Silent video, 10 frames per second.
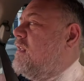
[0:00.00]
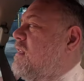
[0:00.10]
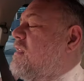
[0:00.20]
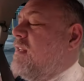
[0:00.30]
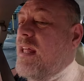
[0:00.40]

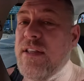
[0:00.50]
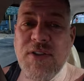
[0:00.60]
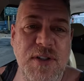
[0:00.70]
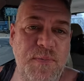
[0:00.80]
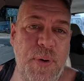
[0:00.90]
There's another
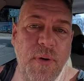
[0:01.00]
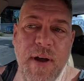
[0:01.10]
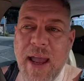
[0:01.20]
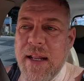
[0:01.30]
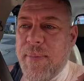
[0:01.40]
pool
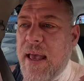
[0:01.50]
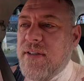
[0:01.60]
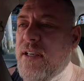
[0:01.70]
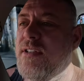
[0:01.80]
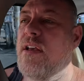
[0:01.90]
for 80
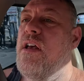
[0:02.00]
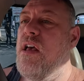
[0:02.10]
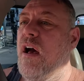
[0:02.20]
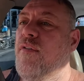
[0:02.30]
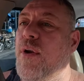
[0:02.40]
pesos. So
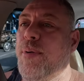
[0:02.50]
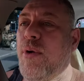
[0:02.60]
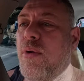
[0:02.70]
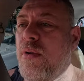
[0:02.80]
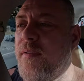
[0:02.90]
I've got a
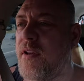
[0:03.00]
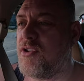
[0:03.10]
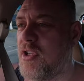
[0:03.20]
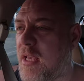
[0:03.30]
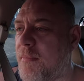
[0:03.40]
pool, I've got a
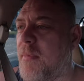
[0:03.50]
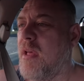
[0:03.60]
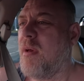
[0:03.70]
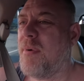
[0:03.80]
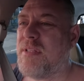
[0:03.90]
gym.
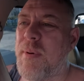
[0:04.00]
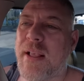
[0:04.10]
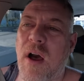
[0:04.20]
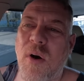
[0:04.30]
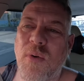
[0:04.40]
But it's a bit
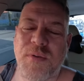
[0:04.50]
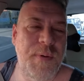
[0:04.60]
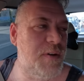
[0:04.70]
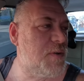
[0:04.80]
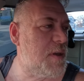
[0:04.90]
cold, to
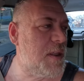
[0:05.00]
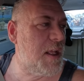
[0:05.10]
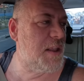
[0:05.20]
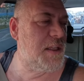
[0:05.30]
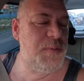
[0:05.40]
be honest with you. The
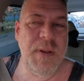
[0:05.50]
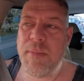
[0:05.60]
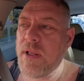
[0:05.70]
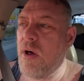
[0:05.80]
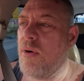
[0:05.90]
only thing that's been a
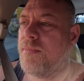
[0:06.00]
bit cold.